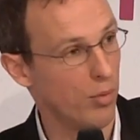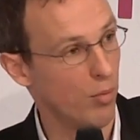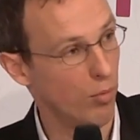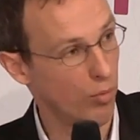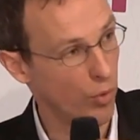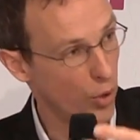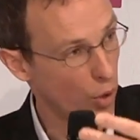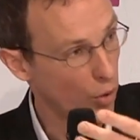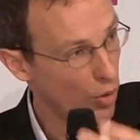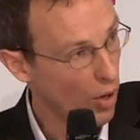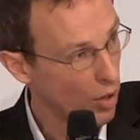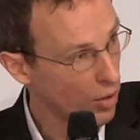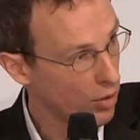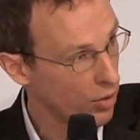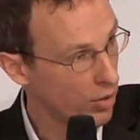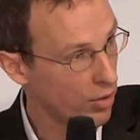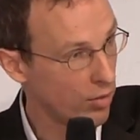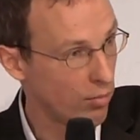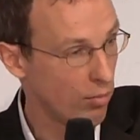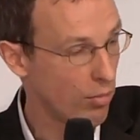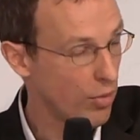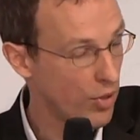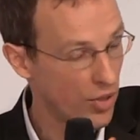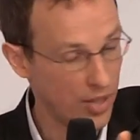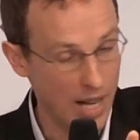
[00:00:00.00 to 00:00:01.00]
your
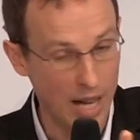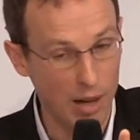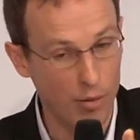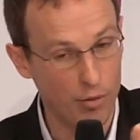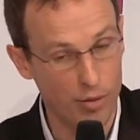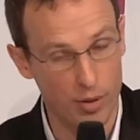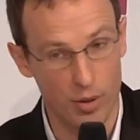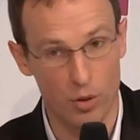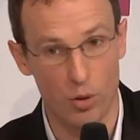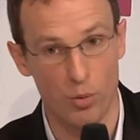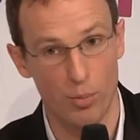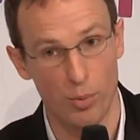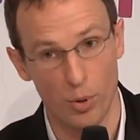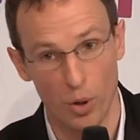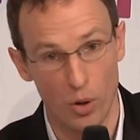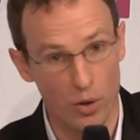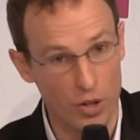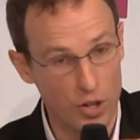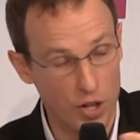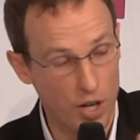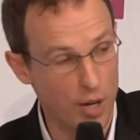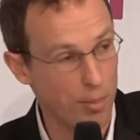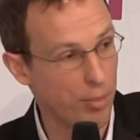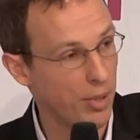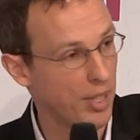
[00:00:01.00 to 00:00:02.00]
own
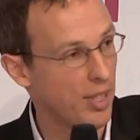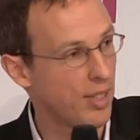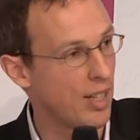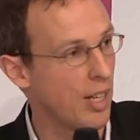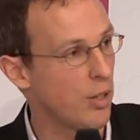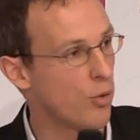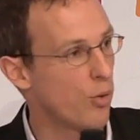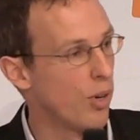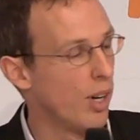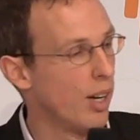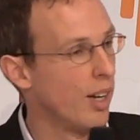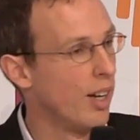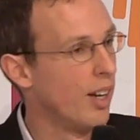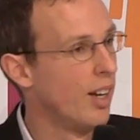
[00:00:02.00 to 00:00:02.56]
self-entrepreneurship, etc.